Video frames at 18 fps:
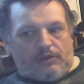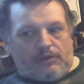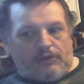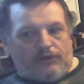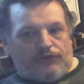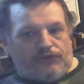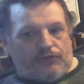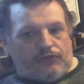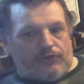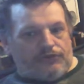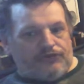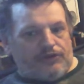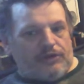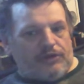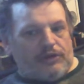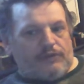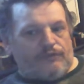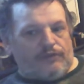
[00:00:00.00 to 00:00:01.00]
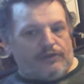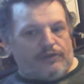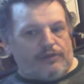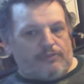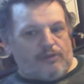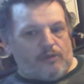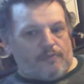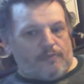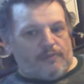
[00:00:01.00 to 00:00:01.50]
So I sent another
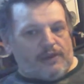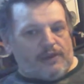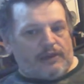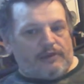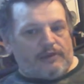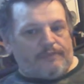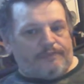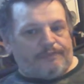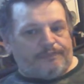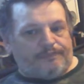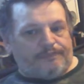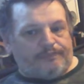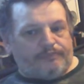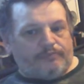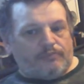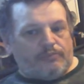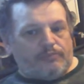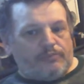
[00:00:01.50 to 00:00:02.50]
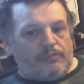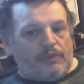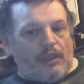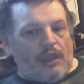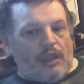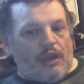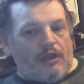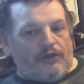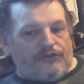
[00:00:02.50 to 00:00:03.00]
email back
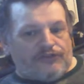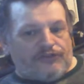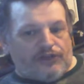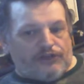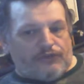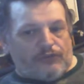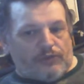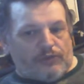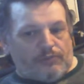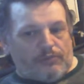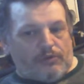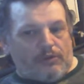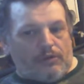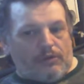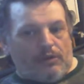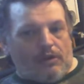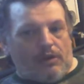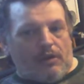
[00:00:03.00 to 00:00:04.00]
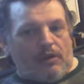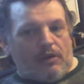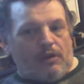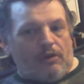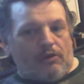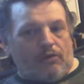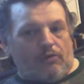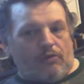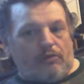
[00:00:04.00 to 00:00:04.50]
and I said to him,
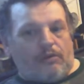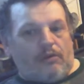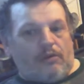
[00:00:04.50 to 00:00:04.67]
look,